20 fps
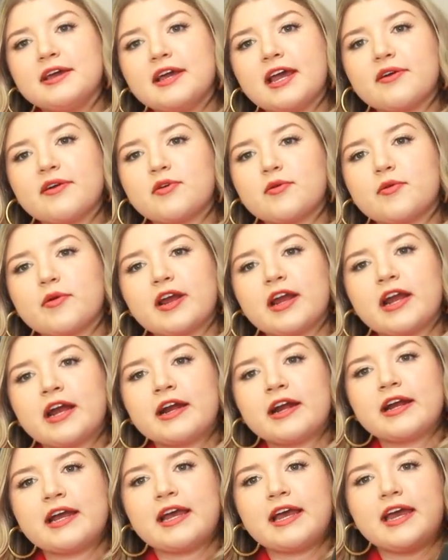
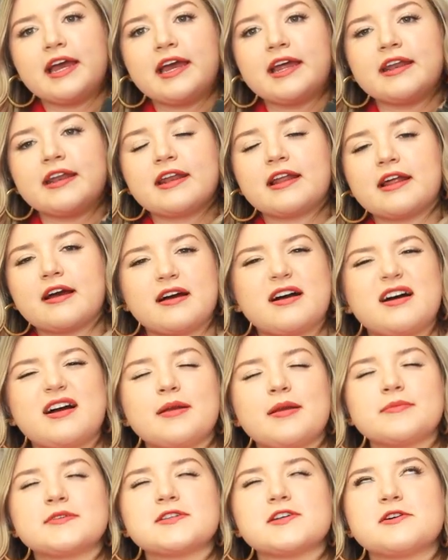everywhere, and
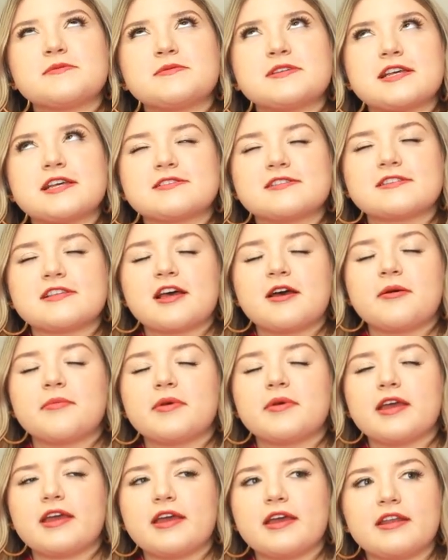I'm so obsessed with
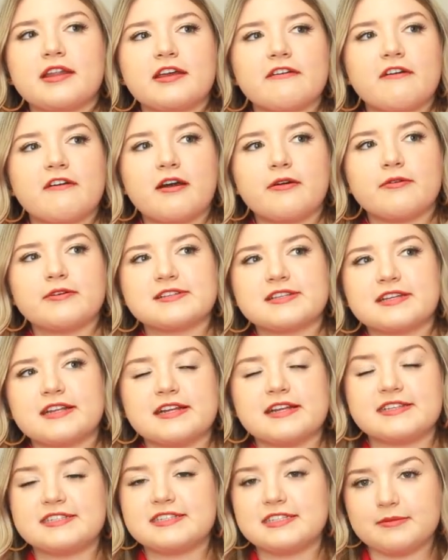them, and if I was an
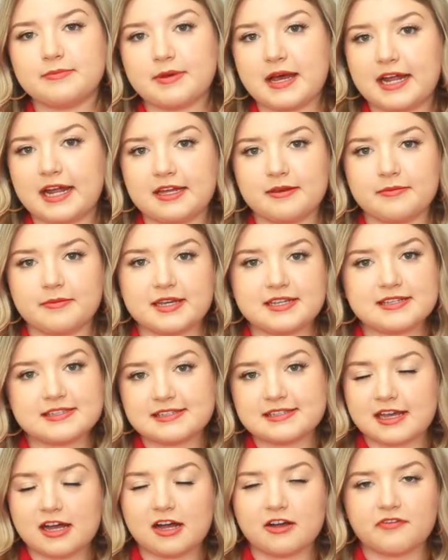Insta baddie
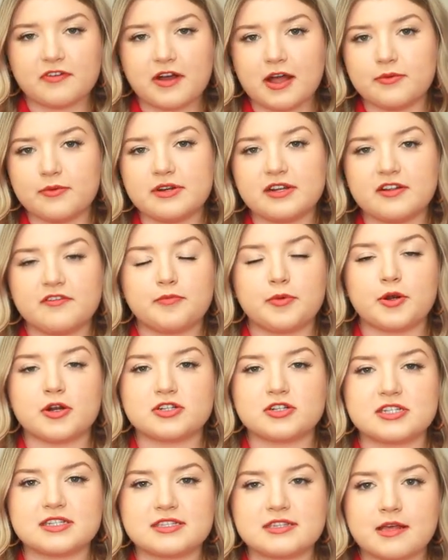myself, I would have
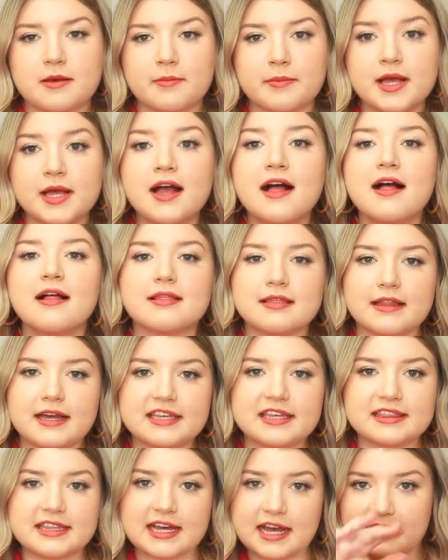purchased them
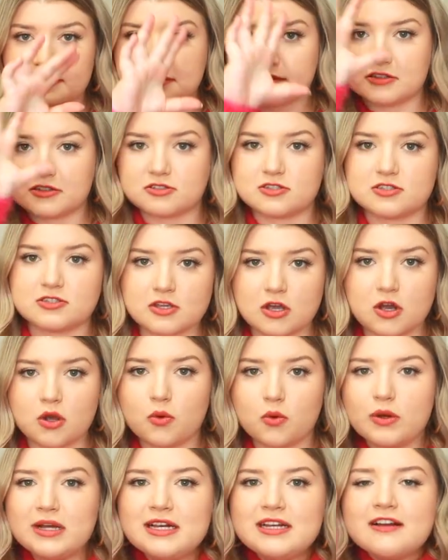like that. They're
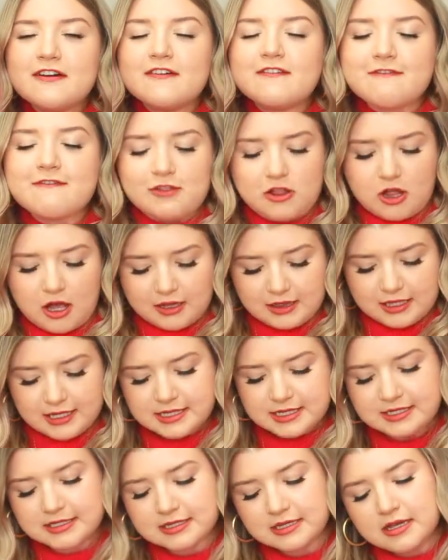so
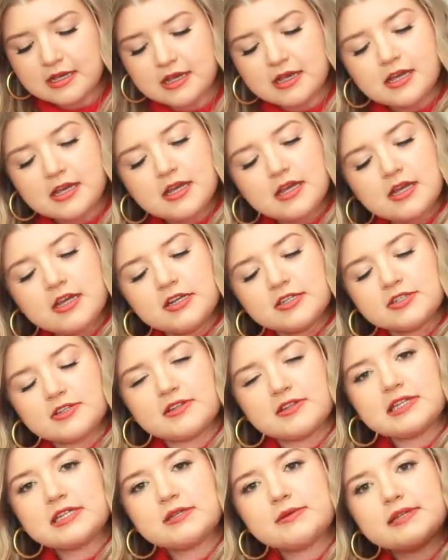flawless.
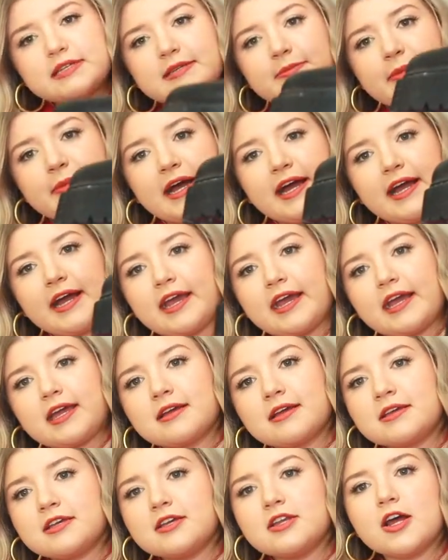So this was
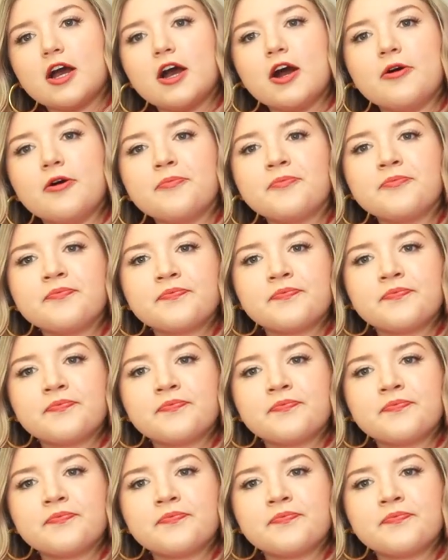my, you know,